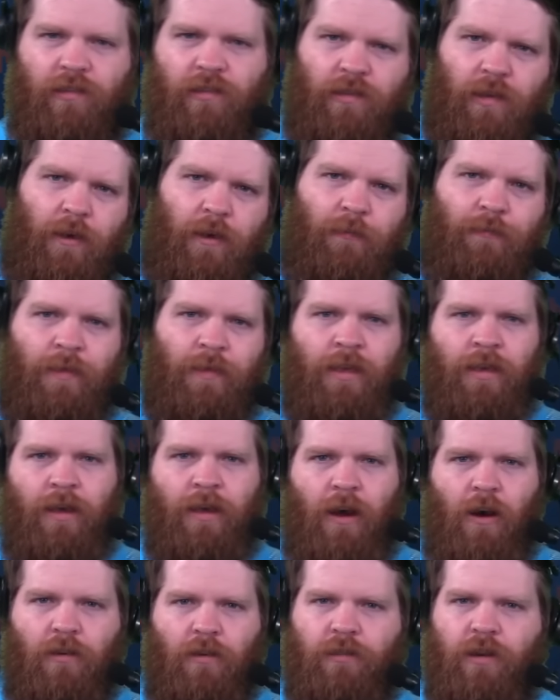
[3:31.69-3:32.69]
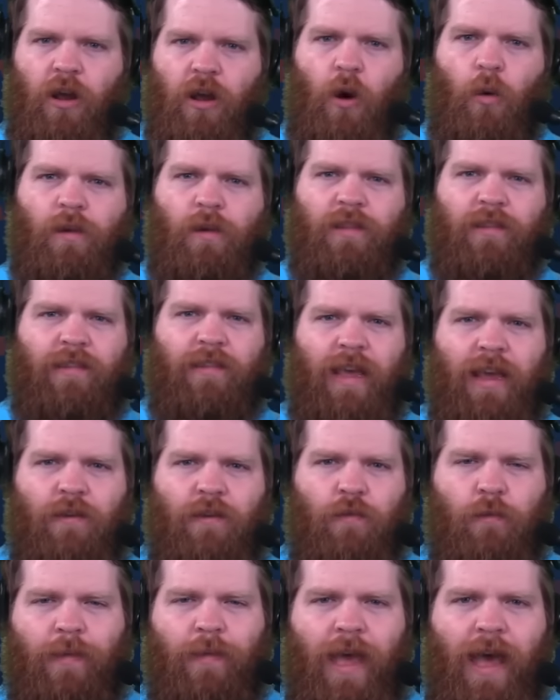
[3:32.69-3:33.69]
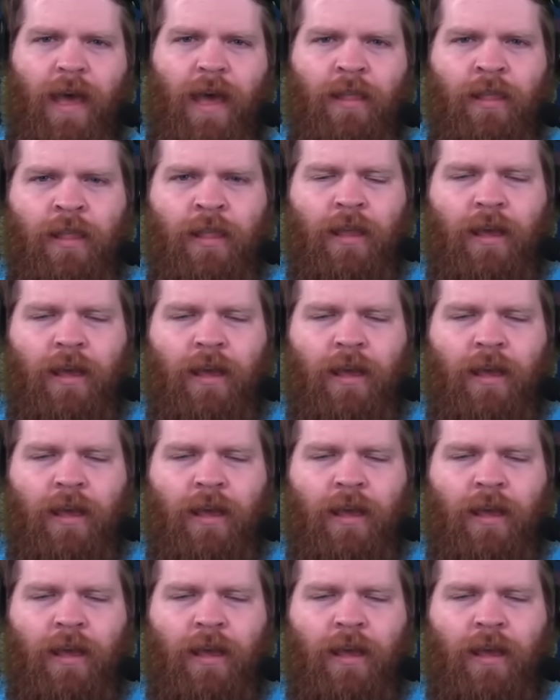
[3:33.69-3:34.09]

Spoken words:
So hard to know what to take from that.